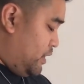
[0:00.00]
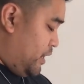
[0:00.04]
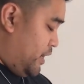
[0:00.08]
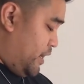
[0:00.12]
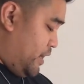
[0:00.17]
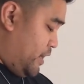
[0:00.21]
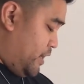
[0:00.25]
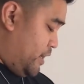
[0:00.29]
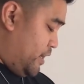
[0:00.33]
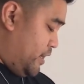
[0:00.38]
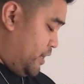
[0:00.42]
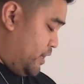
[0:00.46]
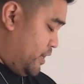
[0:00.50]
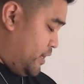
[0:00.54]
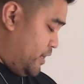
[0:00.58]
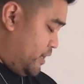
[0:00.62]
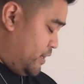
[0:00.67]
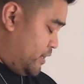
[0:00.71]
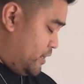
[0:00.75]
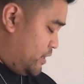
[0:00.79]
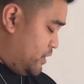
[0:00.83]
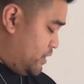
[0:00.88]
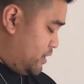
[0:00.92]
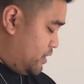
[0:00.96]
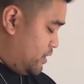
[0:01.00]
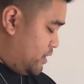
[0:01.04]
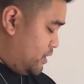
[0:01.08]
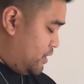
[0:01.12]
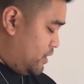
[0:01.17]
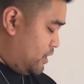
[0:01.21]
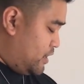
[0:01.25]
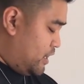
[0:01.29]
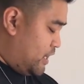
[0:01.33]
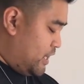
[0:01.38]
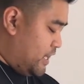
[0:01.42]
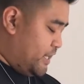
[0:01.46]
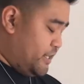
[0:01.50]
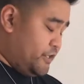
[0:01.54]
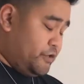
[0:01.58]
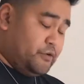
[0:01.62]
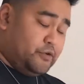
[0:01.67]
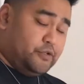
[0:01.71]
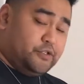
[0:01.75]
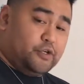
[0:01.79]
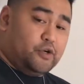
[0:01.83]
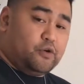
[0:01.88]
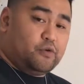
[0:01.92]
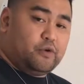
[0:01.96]
And I
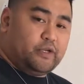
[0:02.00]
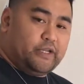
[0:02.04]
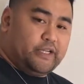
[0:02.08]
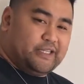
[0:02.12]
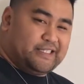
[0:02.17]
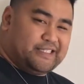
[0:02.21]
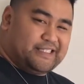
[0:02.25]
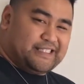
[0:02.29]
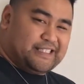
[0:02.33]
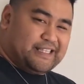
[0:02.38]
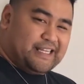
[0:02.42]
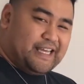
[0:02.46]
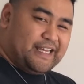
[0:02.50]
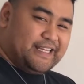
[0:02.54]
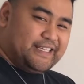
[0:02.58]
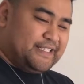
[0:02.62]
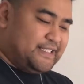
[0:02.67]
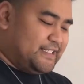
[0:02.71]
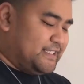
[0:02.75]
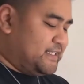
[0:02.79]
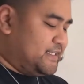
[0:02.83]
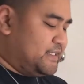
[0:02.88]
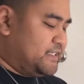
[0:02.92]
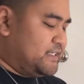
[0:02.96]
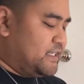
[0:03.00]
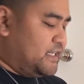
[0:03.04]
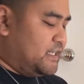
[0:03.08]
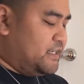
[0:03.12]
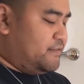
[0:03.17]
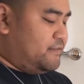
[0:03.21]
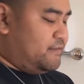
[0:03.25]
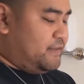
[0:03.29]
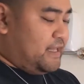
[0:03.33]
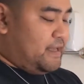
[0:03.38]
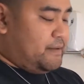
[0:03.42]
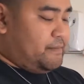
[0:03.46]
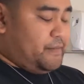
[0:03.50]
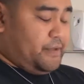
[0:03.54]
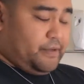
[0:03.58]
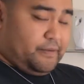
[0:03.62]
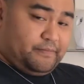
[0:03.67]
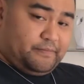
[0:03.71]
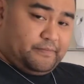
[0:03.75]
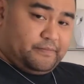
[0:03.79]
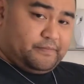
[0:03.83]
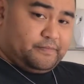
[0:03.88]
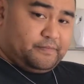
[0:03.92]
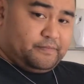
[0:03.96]
use only a slice of lemon,